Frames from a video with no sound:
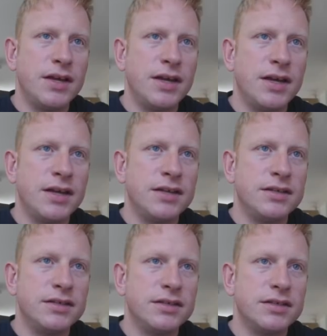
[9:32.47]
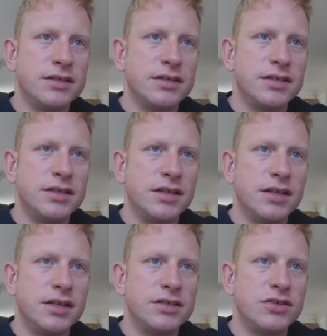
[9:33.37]
and
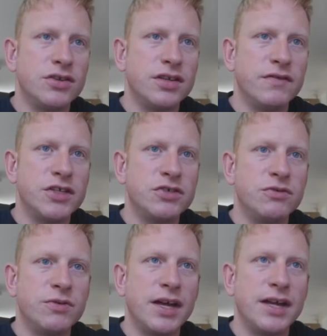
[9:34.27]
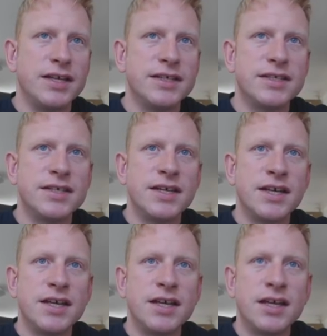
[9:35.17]
it's got the original case,
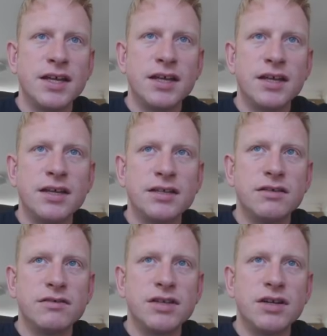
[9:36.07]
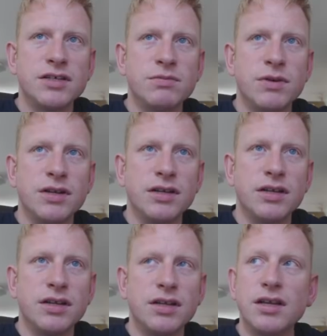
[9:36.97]
so it's a nice one.
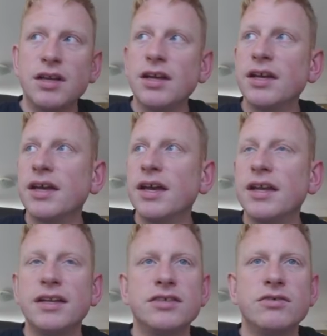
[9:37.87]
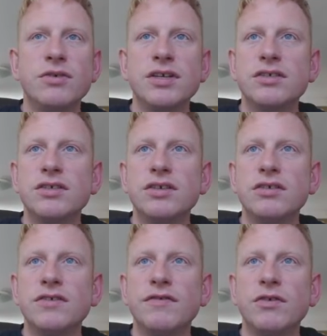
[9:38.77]
Again, it's always
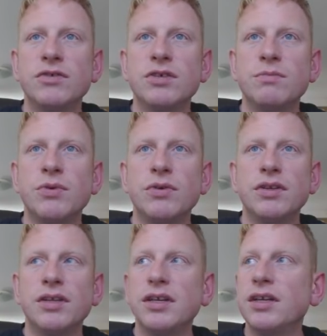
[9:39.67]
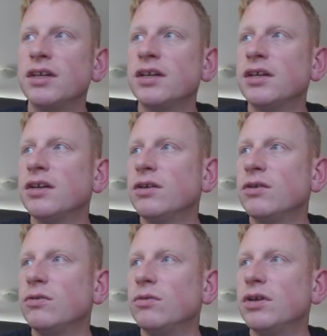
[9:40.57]
useful to put the
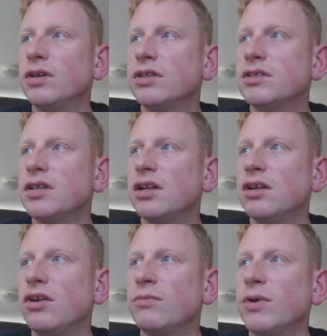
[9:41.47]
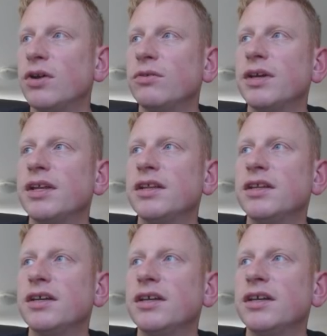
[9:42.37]
words Lomo in
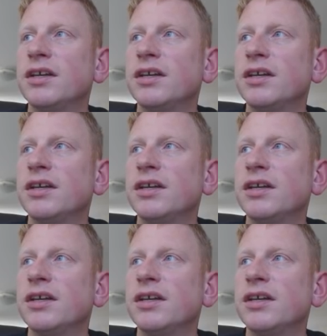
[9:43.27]
the